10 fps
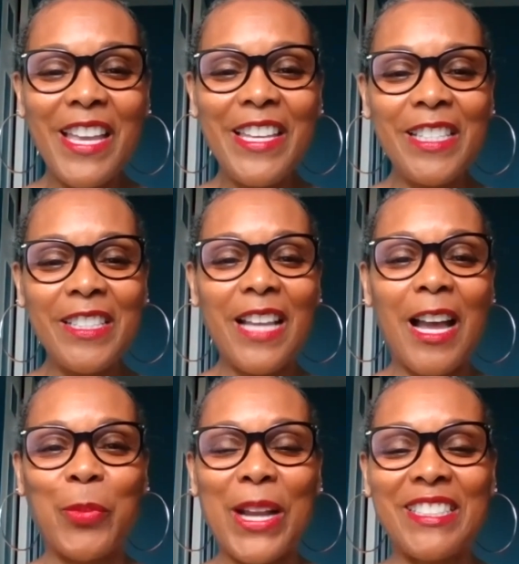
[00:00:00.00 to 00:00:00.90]
his
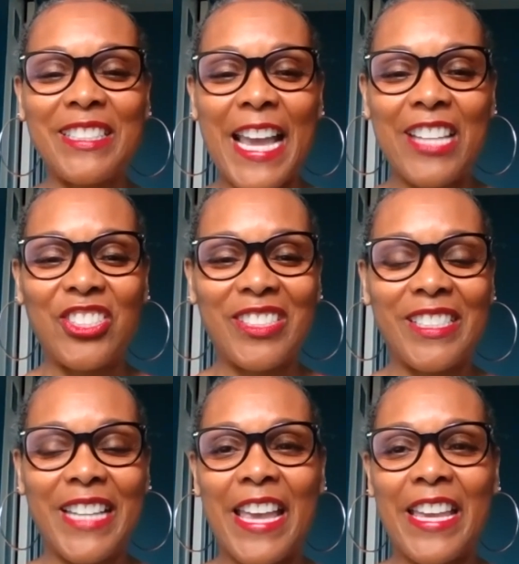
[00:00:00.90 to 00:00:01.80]
uh, presentation
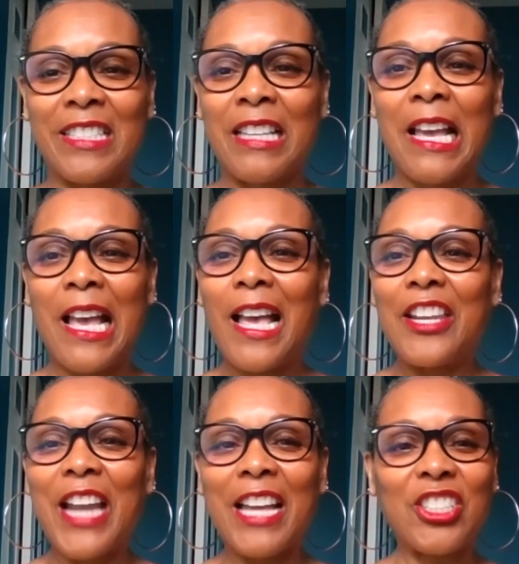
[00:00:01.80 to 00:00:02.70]
today is
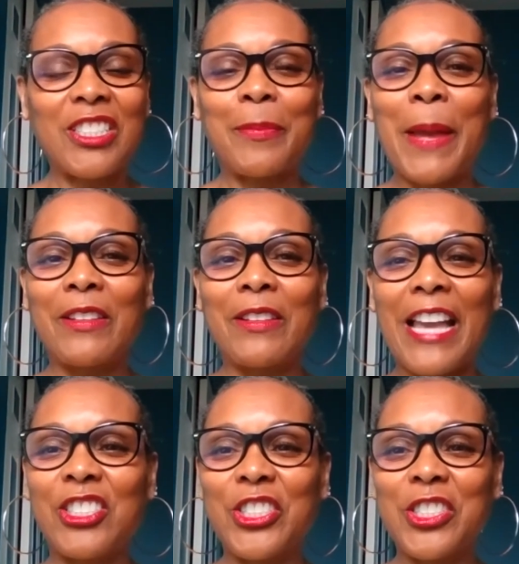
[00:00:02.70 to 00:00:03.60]
not just about
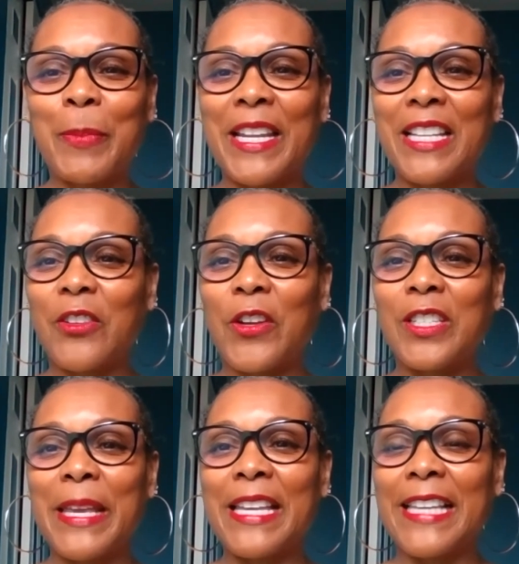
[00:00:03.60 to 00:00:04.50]
lectures, but it's going
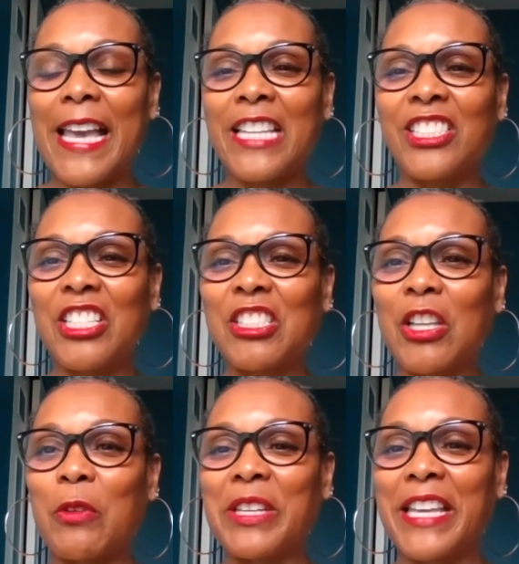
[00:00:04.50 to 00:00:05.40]
to be engaging.
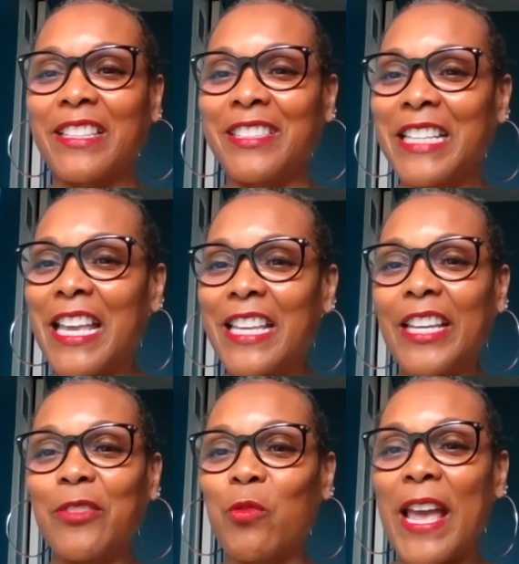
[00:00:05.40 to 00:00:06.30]
So get
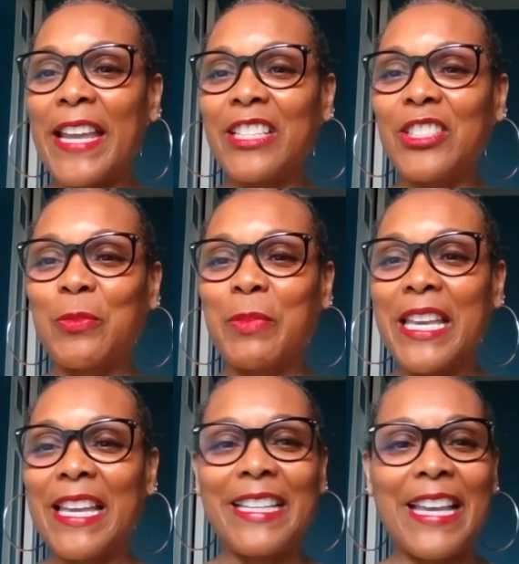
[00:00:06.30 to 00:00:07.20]
get ready to
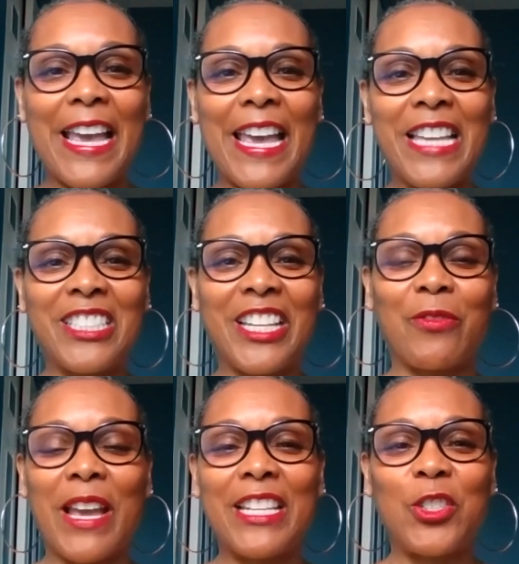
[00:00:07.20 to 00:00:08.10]
be engaged,
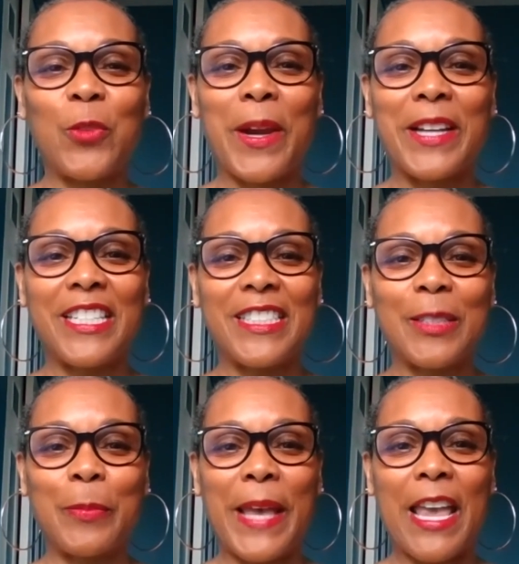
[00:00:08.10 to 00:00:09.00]
get ready to
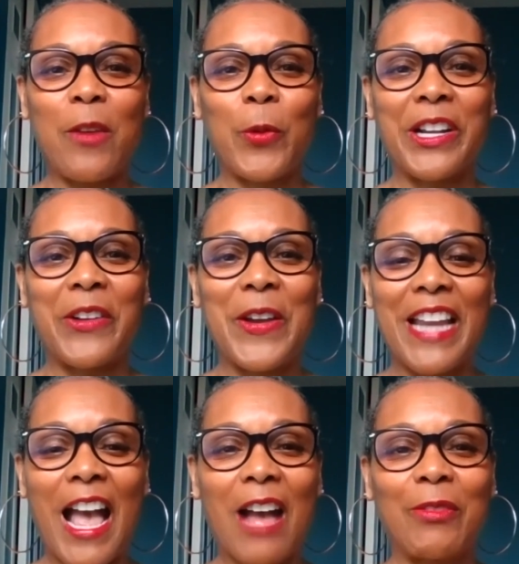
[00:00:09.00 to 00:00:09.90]
participate. We're going
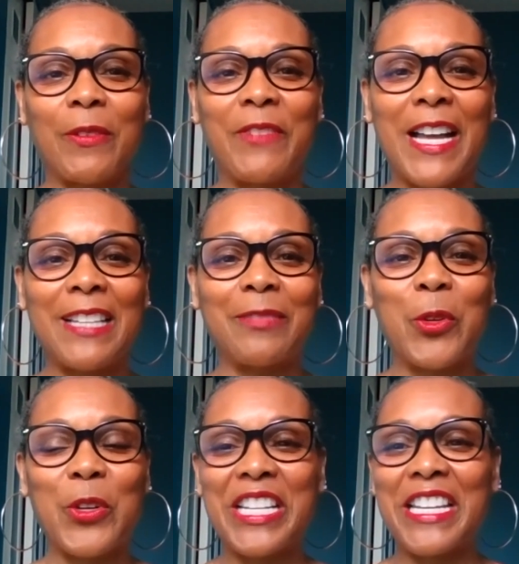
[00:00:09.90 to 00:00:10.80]
to have a fun
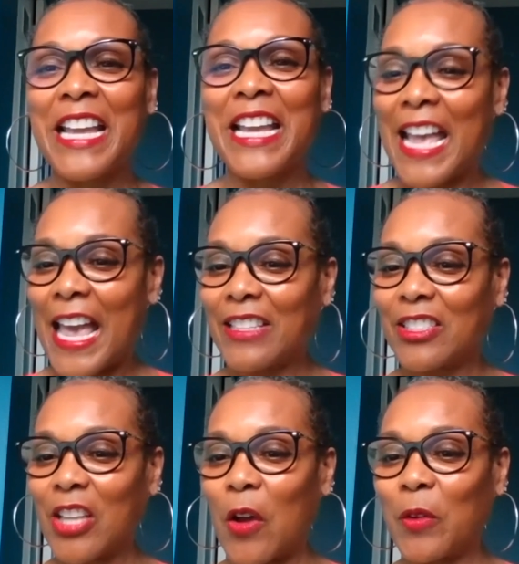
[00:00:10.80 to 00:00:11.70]
morning.
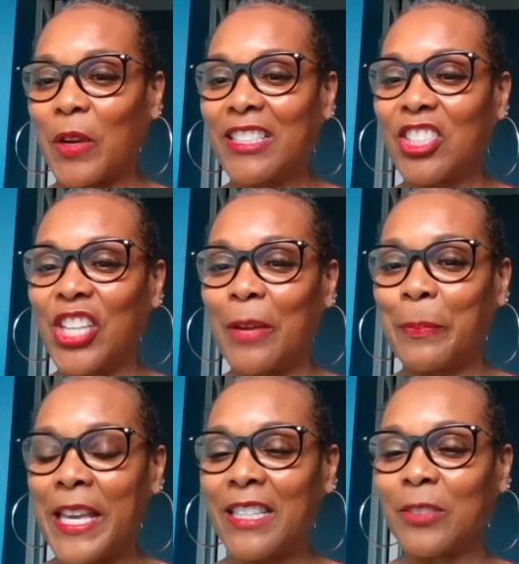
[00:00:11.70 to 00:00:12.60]
And so let's
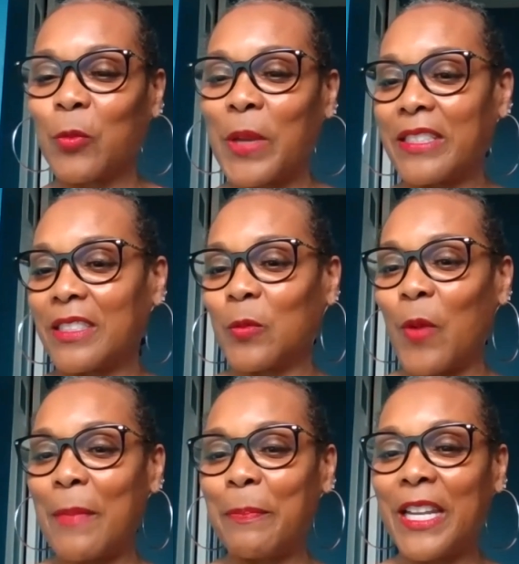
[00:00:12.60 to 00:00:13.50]
jump in. It's, it's
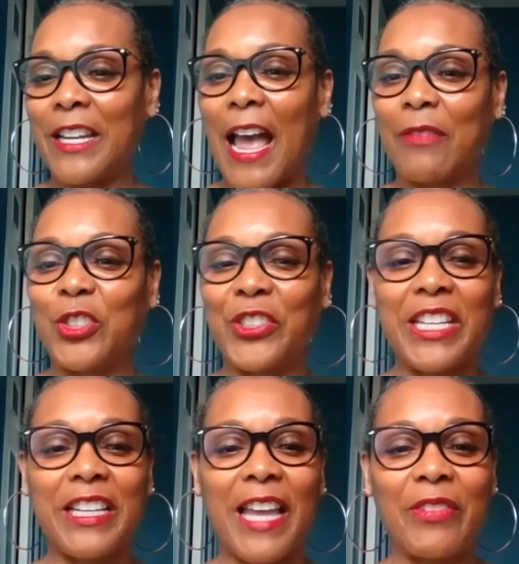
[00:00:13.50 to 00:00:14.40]
one minute after
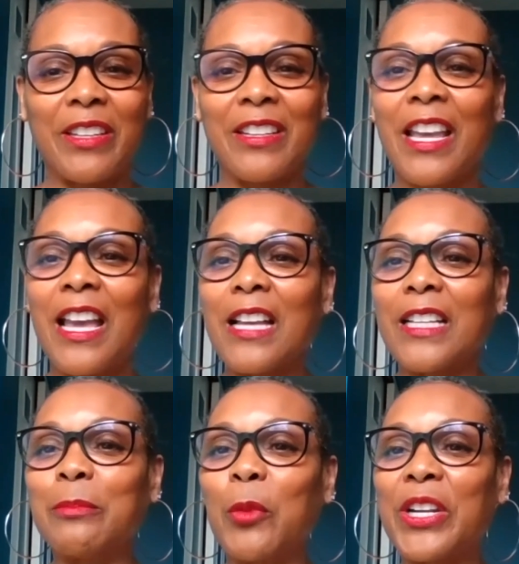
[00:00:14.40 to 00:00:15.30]
11.
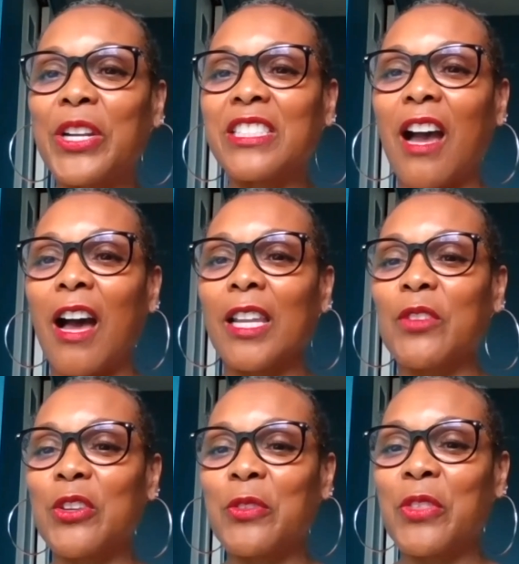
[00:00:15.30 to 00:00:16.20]
Good morning to all of
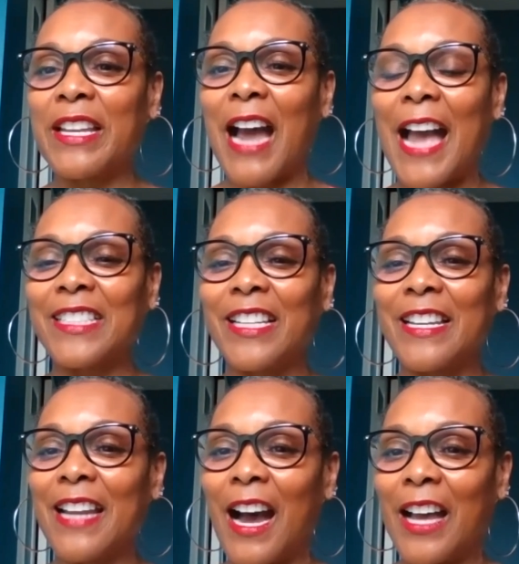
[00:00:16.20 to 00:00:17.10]
you that I
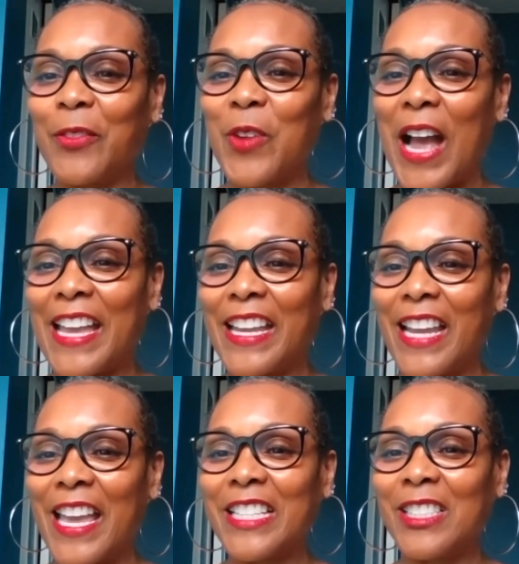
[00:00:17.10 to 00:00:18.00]
did not write
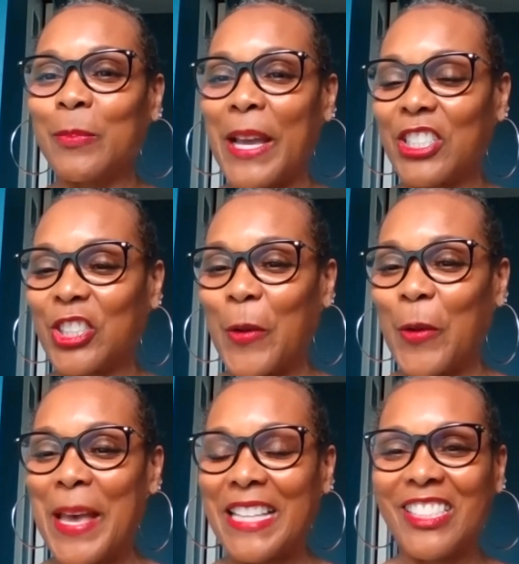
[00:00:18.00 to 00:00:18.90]
a
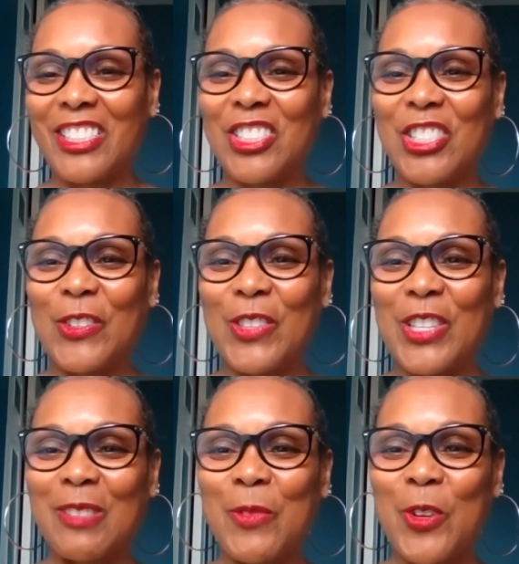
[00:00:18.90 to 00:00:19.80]
special message to
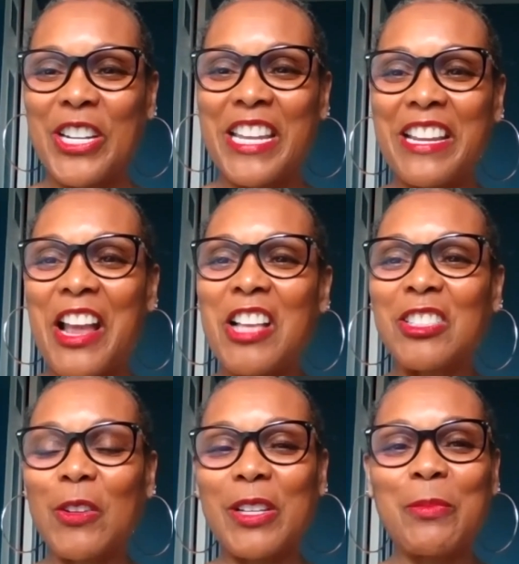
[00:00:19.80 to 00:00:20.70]
this morning.
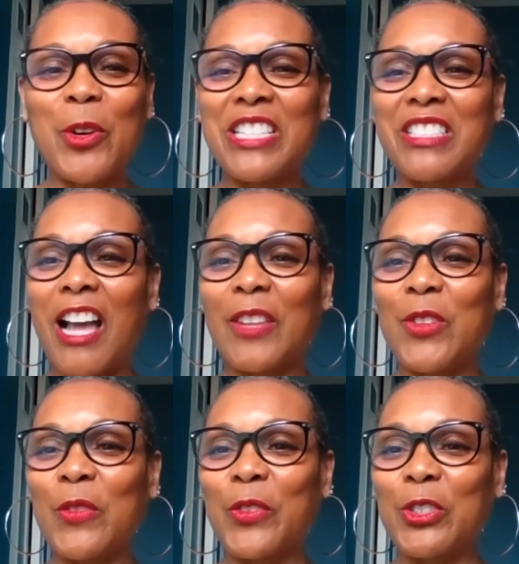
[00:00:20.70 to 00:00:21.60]
So good morning to all
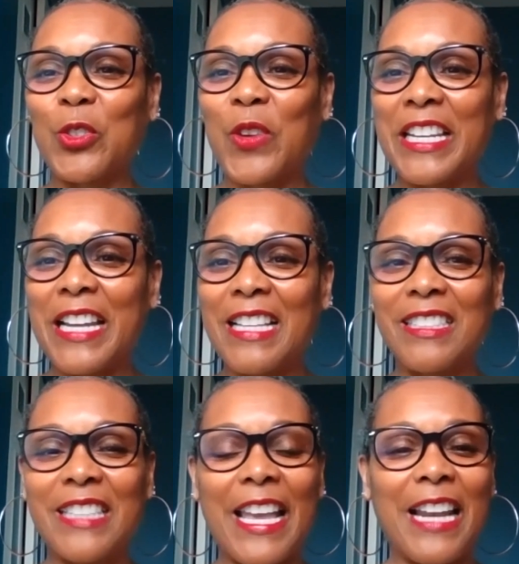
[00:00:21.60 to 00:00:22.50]
of you for joining
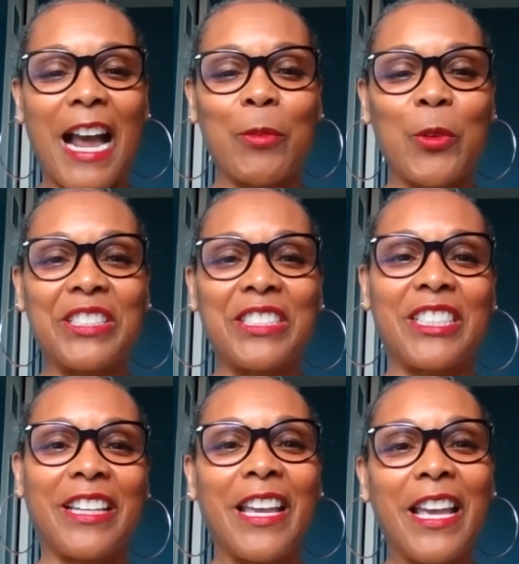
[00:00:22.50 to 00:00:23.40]
us. And I'm going
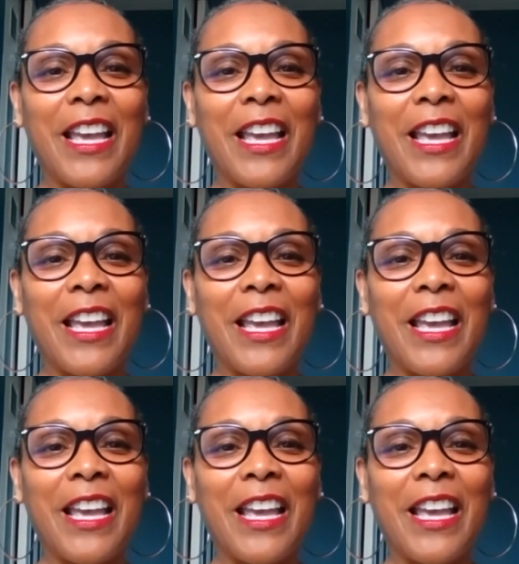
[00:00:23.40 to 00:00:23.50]
to